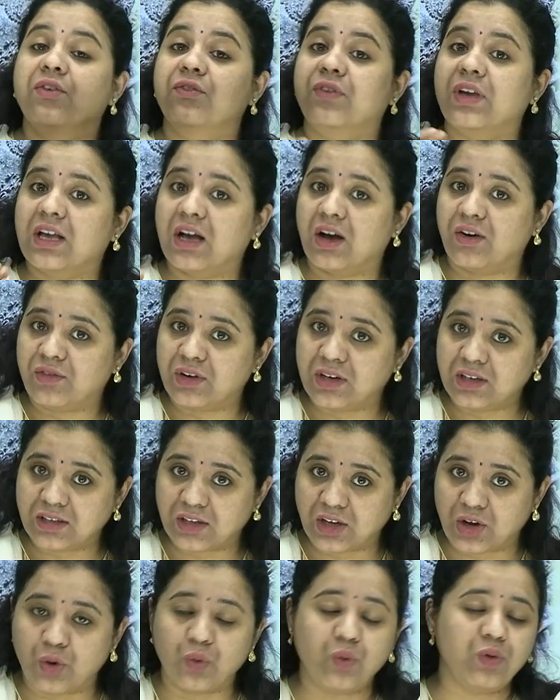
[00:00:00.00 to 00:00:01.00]
we covered
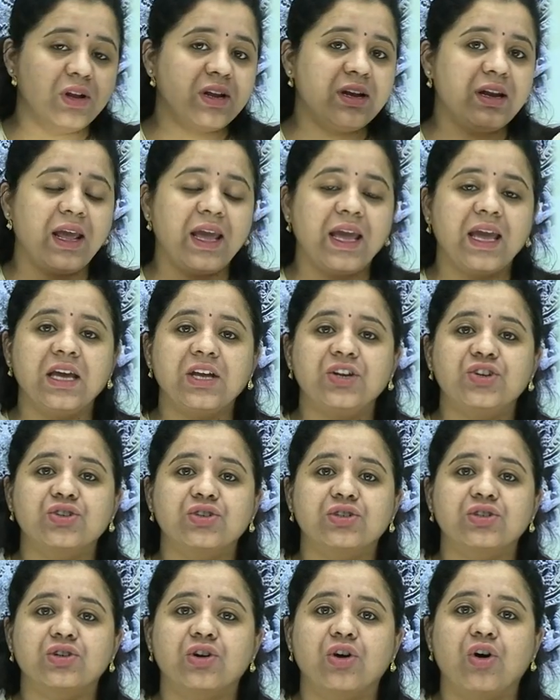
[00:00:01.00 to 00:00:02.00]
the golden
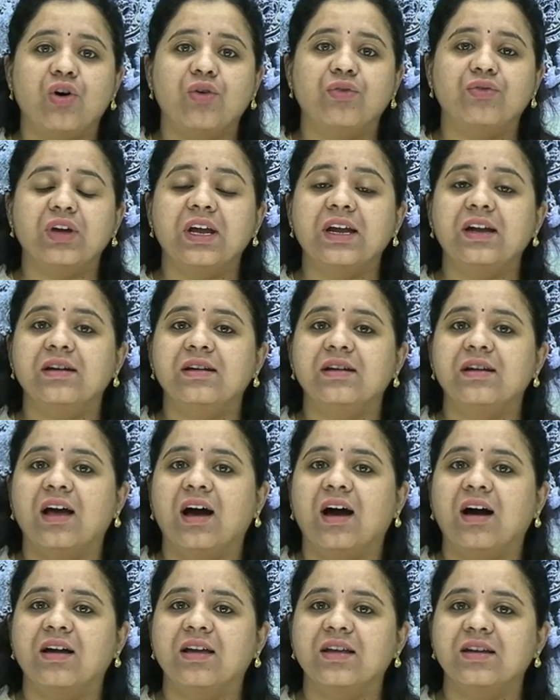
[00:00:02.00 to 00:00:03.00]
age of Indian
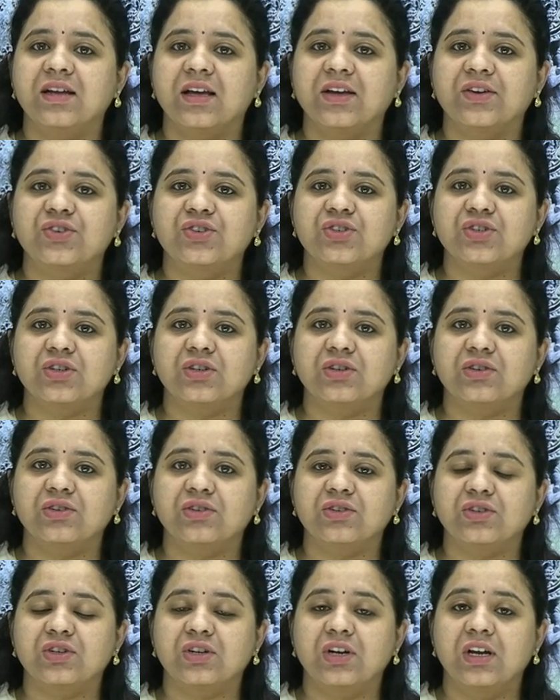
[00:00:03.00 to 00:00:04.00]

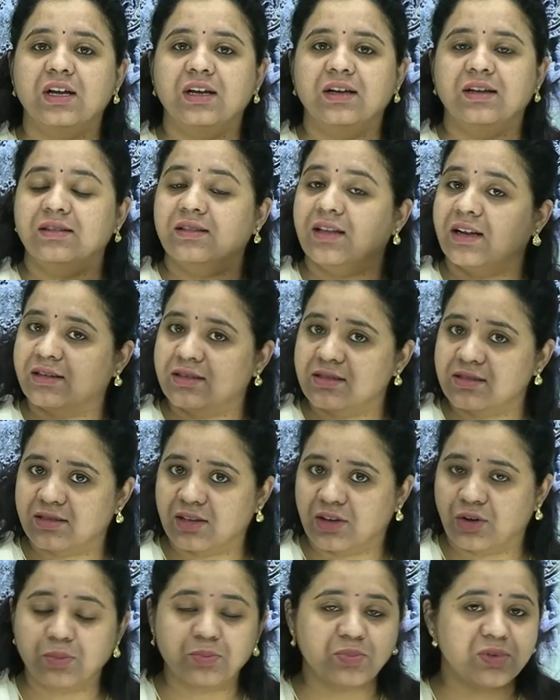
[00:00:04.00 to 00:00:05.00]
architecture, that is
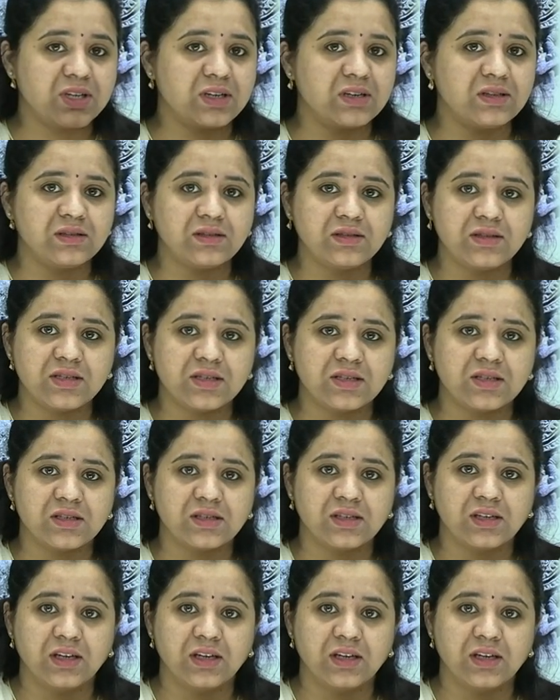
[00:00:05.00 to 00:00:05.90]
the Guptans.